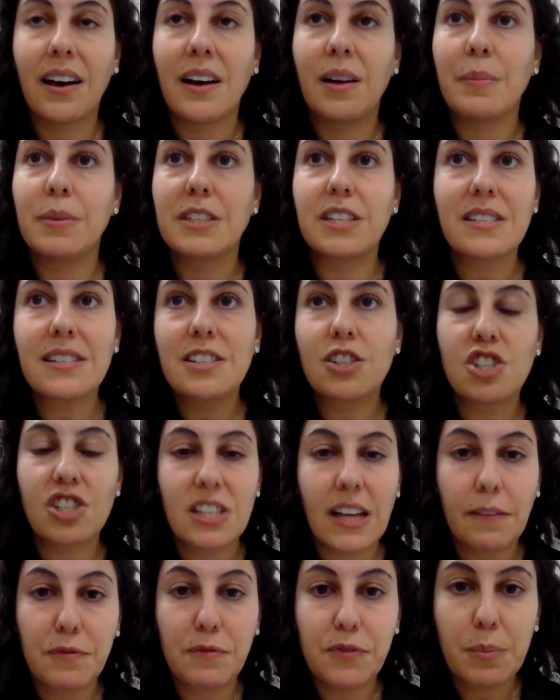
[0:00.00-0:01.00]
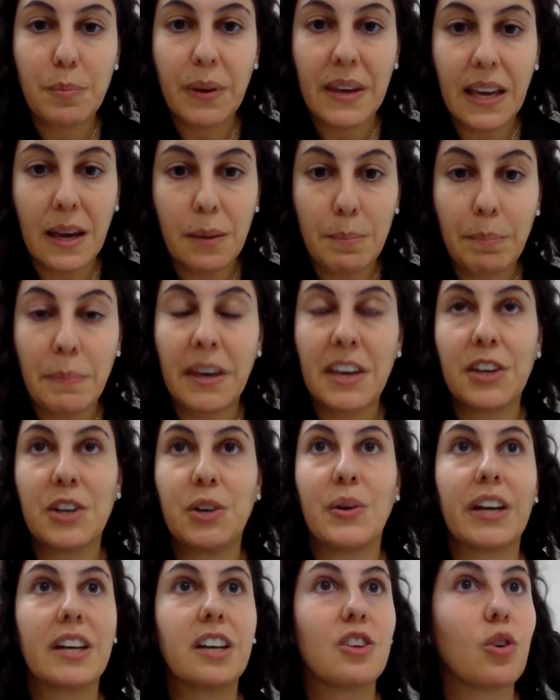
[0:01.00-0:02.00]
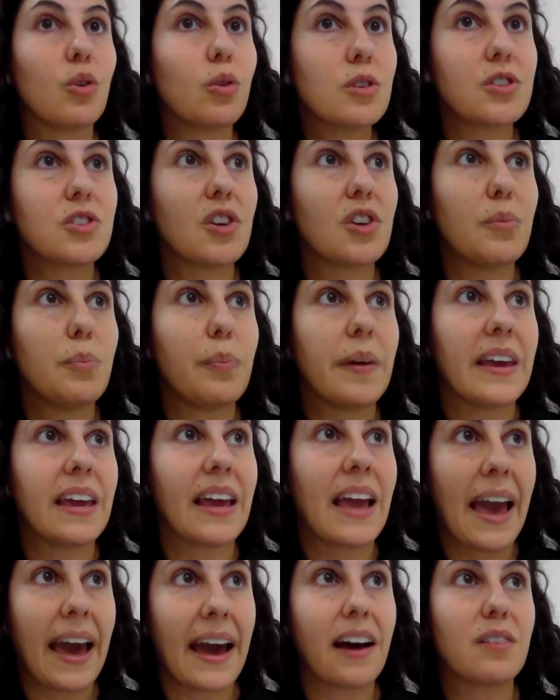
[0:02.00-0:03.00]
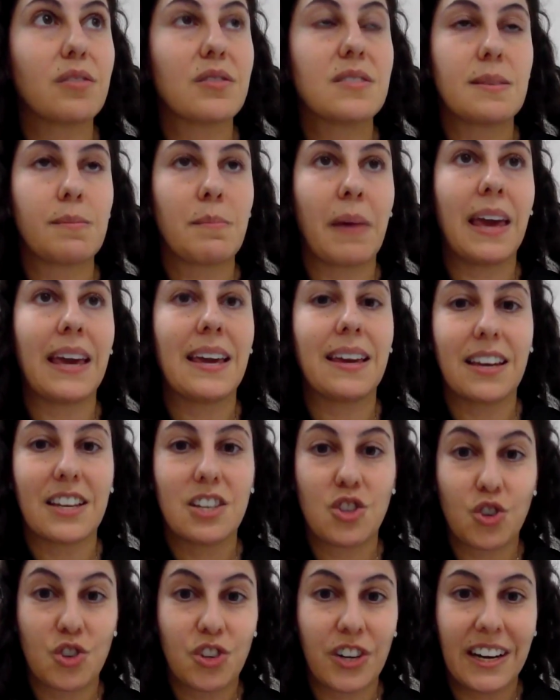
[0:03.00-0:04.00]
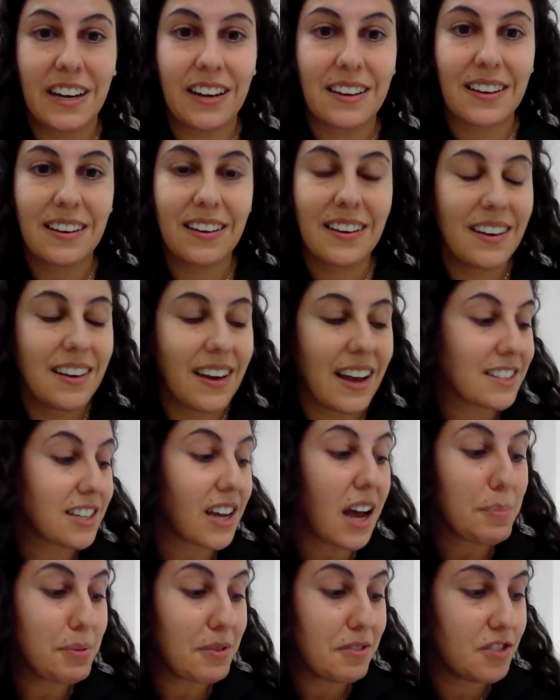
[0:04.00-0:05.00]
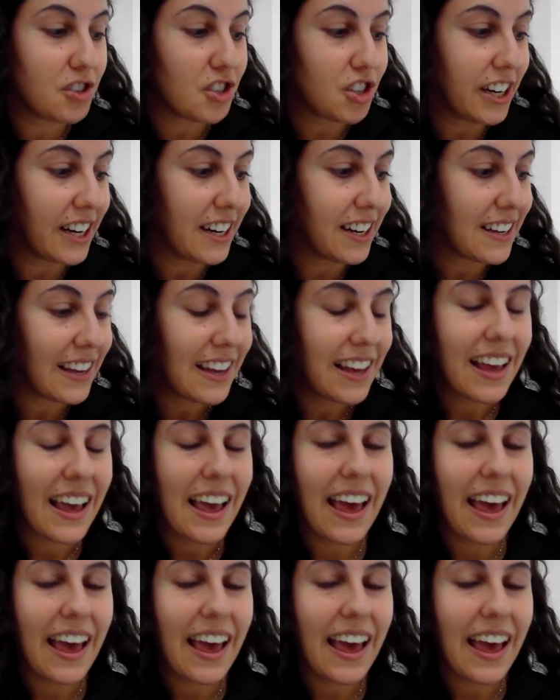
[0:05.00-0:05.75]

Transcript: It doesn't just have to be a meal. It could also be how to make a drink, a type of drink.